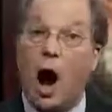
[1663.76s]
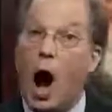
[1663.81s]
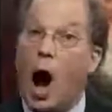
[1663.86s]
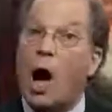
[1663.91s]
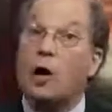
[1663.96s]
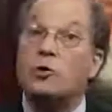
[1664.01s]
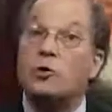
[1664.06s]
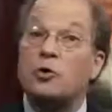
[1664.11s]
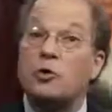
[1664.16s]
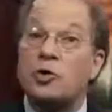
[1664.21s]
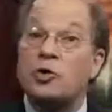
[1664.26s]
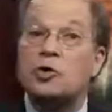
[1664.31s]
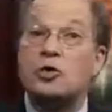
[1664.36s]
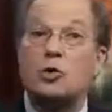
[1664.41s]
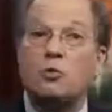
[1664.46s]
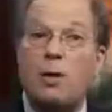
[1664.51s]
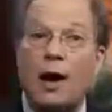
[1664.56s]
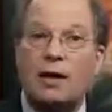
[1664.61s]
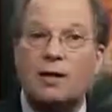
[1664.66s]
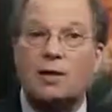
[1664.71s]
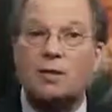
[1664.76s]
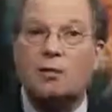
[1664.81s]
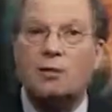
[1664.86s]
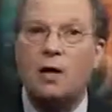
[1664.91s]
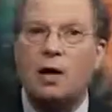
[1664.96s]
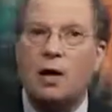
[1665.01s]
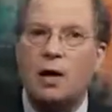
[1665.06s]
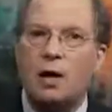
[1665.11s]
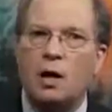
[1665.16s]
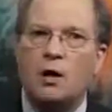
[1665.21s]
Under this directive,
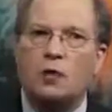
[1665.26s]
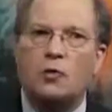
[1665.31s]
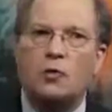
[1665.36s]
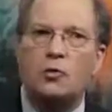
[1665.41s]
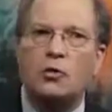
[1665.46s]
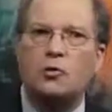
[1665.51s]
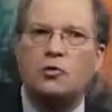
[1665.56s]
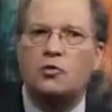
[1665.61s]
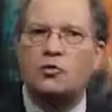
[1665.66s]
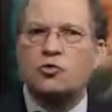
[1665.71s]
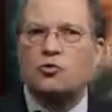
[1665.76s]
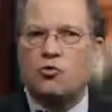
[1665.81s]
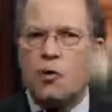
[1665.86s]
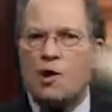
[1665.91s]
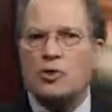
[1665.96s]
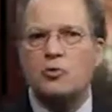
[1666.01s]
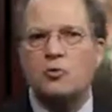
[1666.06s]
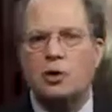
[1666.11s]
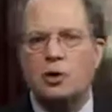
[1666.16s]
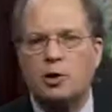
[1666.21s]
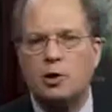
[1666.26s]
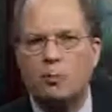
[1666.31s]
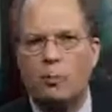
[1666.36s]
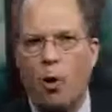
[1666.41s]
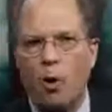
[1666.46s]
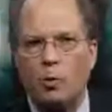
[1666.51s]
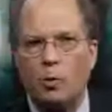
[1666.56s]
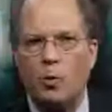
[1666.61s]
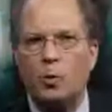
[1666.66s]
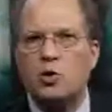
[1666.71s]
the Treasury
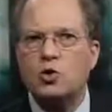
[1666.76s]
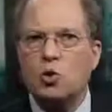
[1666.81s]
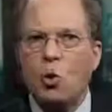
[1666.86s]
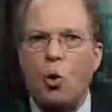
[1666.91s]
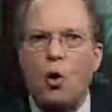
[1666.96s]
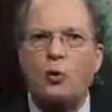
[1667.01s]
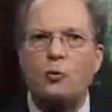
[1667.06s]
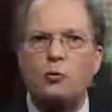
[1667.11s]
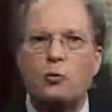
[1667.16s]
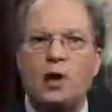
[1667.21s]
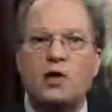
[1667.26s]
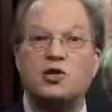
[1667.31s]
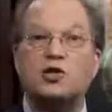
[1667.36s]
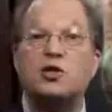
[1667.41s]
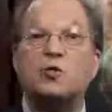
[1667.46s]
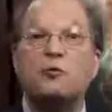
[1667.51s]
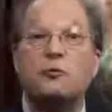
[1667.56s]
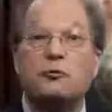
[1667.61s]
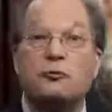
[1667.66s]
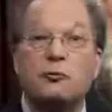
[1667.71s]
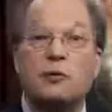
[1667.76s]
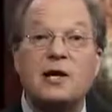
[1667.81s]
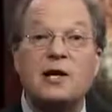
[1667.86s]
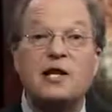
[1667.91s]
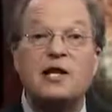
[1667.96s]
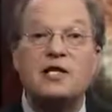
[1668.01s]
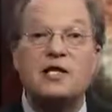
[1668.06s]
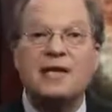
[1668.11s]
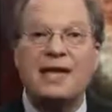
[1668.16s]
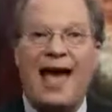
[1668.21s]
Department was authorized to
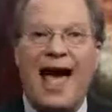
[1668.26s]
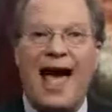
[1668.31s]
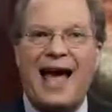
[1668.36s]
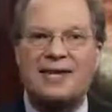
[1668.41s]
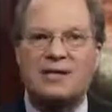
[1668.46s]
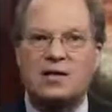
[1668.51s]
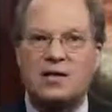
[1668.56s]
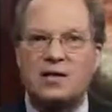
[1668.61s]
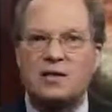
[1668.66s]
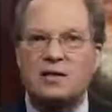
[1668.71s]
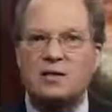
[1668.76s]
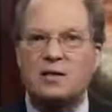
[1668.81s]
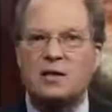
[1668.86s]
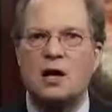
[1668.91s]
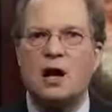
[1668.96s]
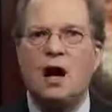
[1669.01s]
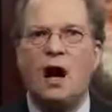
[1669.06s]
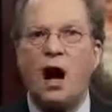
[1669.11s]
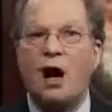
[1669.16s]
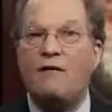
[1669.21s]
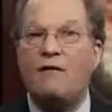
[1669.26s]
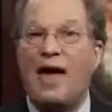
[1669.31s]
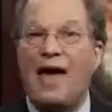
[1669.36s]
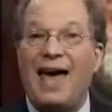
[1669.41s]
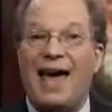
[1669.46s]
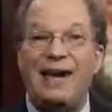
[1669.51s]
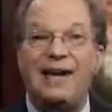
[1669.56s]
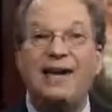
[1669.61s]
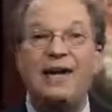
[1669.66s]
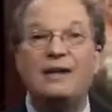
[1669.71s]
freeze the assets of
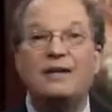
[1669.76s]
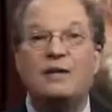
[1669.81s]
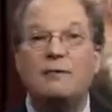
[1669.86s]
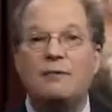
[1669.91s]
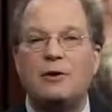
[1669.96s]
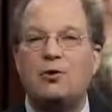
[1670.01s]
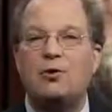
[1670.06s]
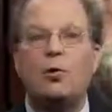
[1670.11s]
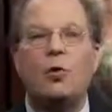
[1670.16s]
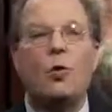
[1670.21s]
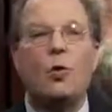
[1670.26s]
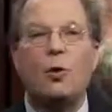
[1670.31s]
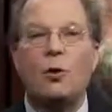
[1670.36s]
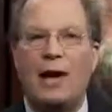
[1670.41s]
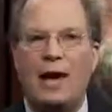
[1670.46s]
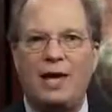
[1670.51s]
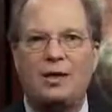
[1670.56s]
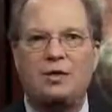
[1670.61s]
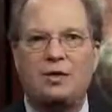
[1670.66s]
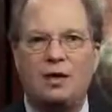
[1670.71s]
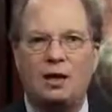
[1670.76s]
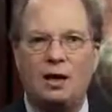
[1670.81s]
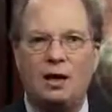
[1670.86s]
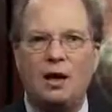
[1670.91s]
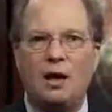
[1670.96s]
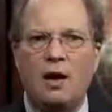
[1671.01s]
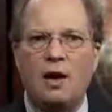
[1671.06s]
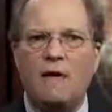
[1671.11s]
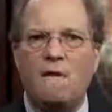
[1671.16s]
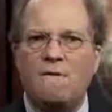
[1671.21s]
any individual or
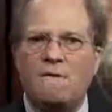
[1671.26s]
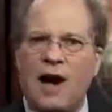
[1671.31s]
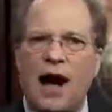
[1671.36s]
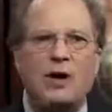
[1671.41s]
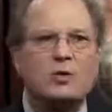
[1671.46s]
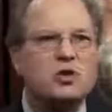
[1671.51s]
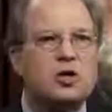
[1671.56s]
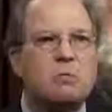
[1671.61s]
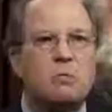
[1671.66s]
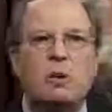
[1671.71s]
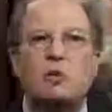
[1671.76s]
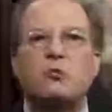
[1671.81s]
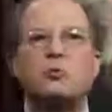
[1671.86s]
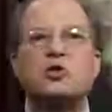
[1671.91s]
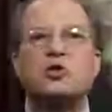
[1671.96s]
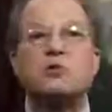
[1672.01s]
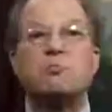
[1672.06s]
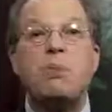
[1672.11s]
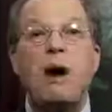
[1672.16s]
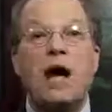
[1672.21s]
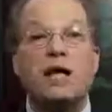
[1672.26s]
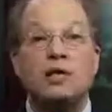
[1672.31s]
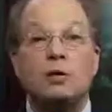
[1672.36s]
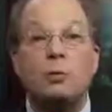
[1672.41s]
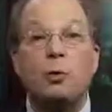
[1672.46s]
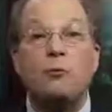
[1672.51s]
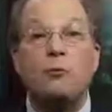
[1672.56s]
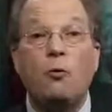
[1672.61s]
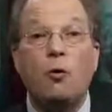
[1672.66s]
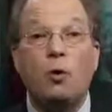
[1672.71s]
entity found to be
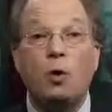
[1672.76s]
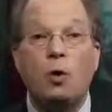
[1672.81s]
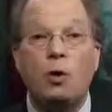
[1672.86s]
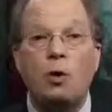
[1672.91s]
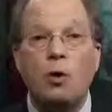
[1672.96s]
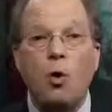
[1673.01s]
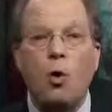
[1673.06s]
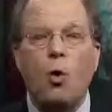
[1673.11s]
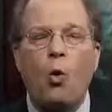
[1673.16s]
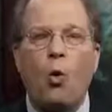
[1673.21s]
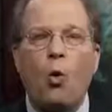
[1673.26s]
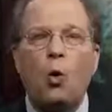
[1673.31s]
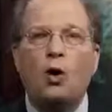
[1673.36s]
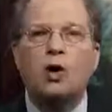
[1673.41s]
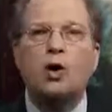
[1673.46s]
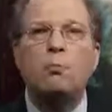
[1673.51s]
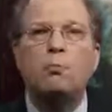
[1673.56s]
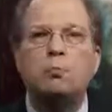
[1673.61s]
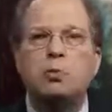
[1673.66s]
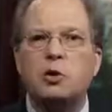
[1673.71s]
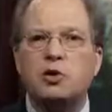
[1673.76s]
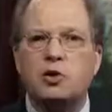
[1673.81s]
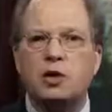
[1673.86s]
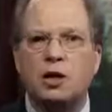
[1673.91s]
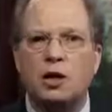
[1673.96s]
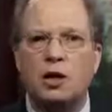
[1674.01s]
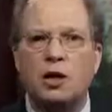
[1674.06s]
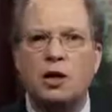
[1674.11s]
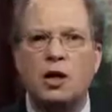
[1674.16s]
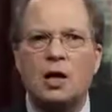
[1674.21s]
responsible for or
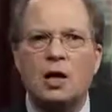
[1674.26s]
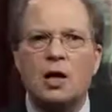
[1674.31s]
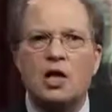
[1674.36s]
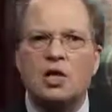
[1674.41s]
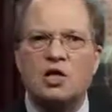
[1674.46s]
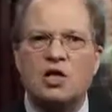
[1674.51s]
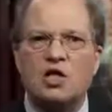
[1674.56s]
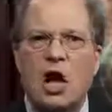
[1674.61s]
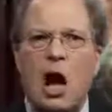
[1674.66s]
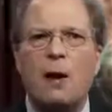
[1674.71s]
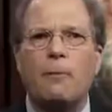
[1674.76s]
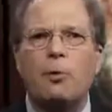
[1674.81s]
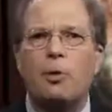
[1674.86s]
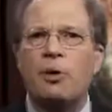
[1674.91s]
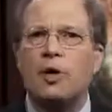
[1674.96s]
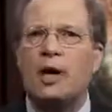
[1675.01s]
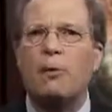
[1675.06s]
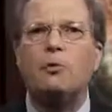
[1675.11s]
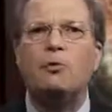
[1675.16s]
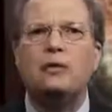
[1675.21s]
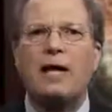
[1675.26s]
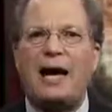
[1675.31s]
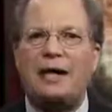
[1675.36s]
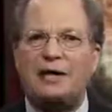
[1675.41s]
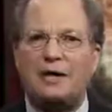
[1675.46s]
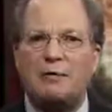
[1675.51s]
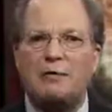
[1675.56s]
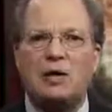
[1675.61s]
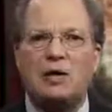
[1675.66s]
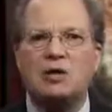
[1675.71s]
complicit in cyber-enabled
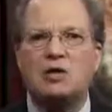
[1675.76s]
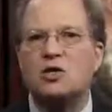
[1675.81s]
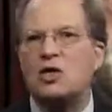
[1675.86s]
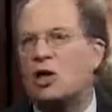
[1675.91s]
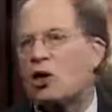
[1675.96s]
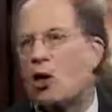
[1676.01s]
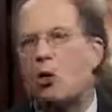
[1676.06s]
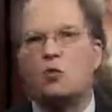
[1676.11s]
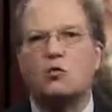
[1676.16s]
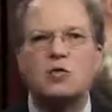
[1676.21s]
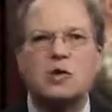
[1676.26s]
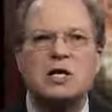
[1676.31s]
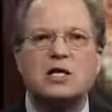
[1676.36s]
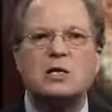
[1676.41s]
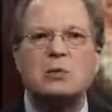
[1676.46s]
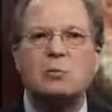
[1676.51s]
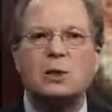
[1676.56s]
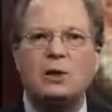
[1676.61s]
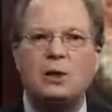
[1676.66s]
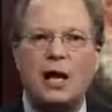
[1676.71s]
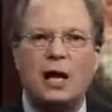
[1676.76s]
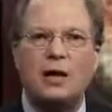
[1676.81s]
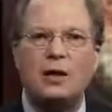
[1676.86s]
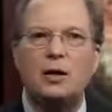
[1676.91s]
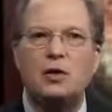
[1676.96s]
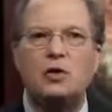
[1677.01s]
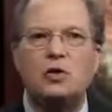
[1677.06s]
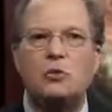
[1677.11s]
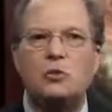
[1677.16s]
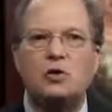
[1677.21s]
activities that are reasonably
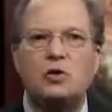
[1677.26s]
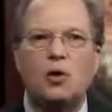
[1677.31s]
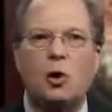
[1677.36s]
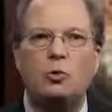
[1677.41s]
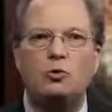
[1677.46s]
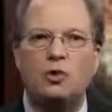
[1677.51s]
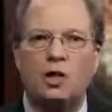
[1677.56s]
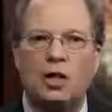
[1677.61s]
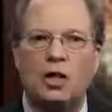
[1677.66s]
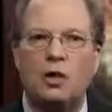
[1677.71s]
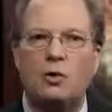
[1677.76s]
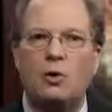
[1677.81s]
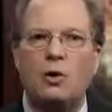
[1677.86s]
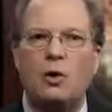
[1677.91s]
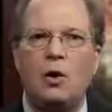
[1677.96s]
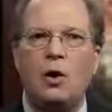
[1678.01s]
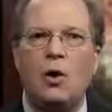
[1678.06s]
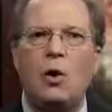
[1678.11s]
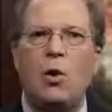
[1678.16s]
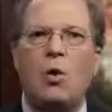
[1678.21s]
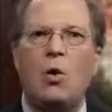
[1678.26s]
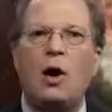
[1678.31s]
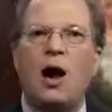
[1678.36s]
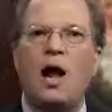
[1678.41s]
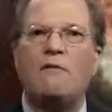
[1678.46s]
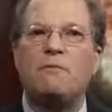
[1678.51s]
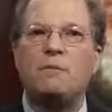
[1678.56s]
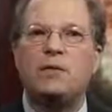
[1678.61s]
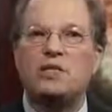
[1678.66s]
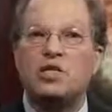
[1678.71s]
likely to result in or
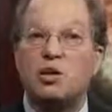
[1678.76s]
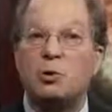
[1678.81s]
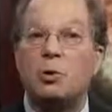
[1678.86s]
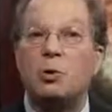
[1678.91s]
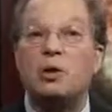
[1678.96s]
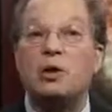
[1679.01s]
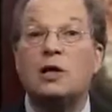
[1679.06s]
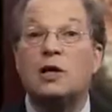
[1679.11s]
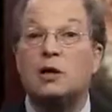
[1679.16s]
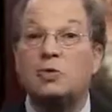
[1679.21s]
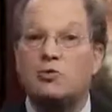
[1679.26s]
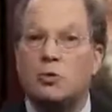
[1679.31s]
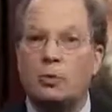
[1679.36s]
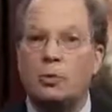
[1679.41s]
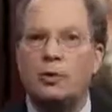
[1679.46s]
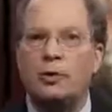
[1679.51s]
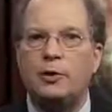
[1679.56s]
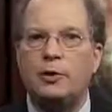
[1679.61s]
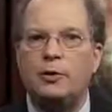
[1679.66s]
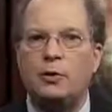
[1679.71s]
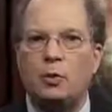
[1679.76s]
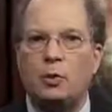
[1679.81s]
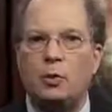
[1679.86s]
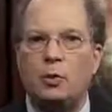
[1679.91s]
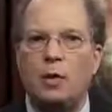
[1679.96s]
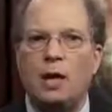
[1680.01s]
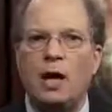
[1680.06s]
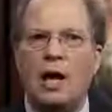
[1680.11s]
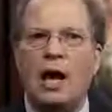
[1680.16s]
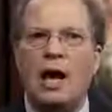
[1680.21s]
have materially contributed
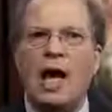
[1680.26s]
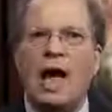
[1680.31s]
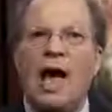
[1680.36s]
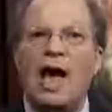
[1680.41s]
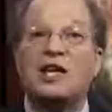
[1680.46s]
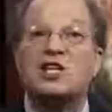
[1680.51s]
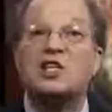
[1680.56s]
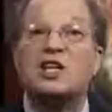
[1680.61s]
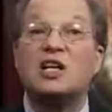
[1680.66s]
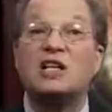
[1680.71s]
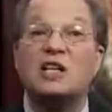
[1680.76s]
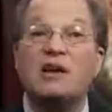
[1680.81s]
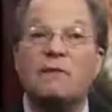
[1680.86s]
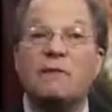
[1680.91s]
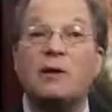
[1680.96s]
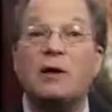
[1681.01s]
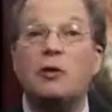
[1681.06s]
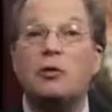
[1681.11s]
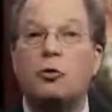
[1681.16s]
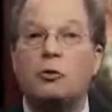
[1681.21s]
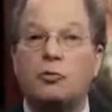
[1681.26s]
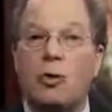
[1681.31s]
to a significant